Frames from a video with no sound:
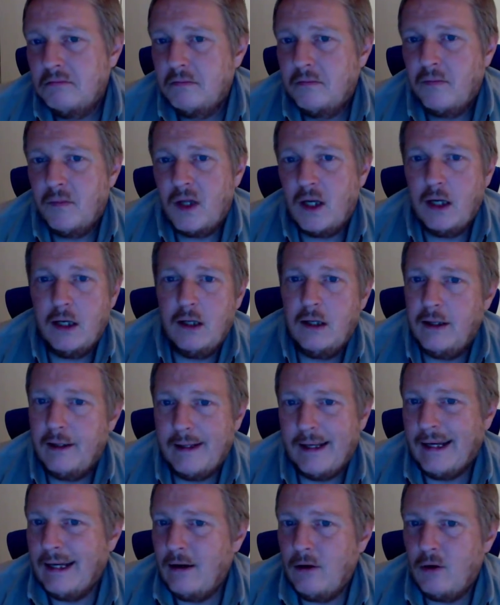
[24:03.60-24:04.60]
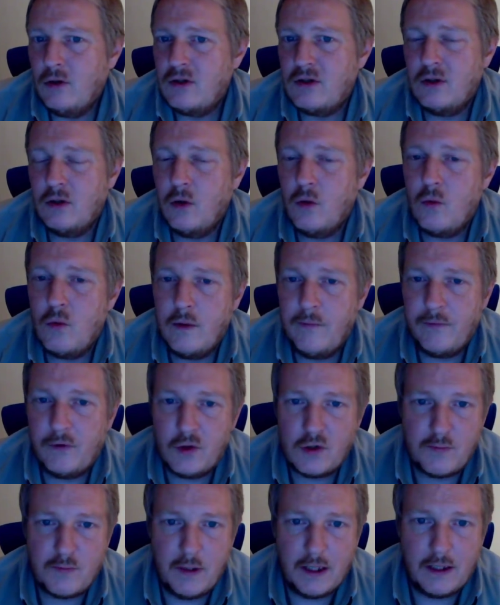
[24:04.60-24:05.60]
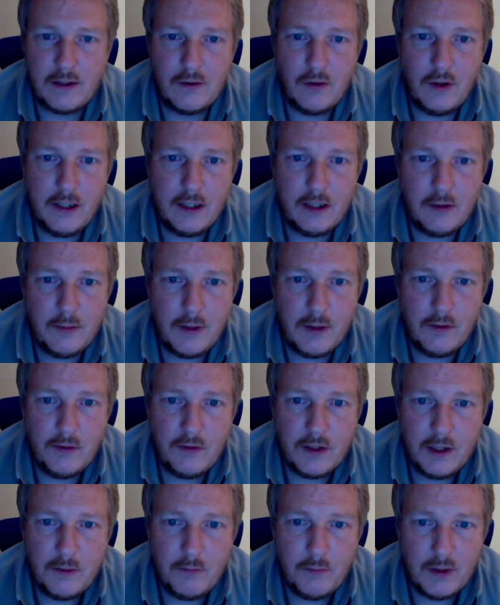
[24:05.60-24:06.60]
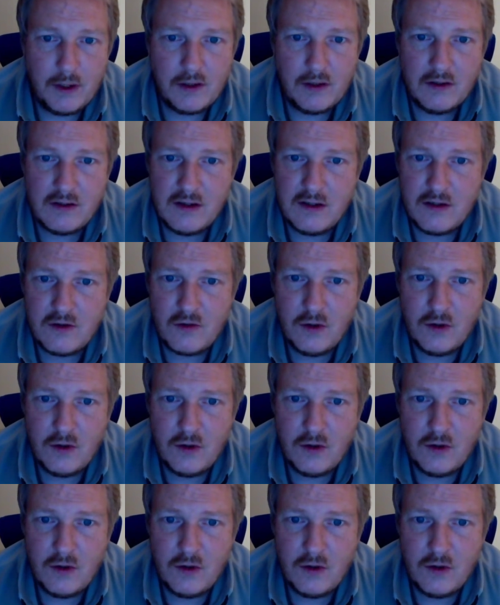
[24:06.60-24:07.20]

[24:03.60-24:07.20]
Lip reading: I also don't want to speculate about that because it's really